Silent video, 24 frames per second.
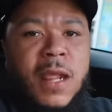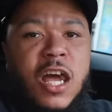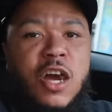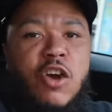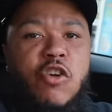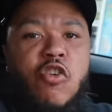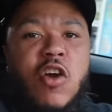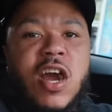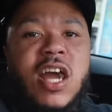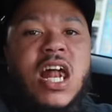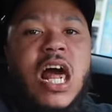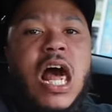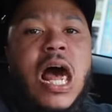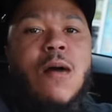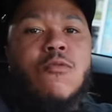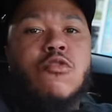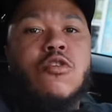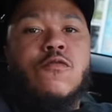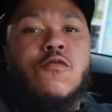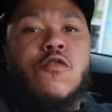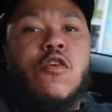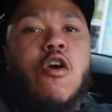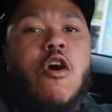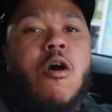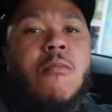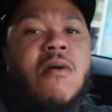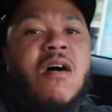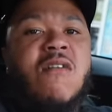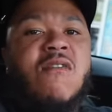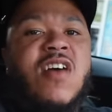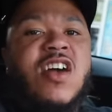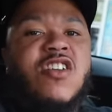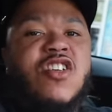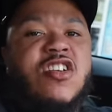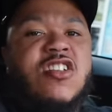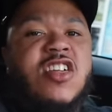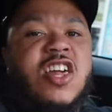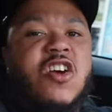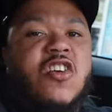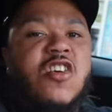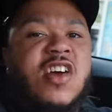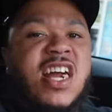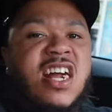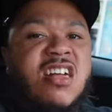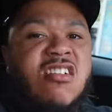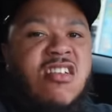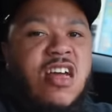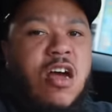Great option for all my
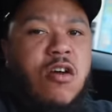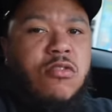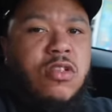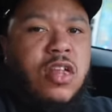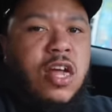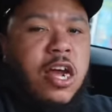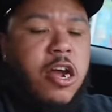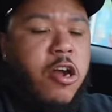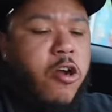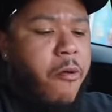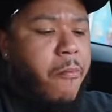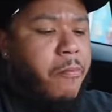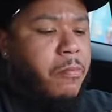vegetarians out there.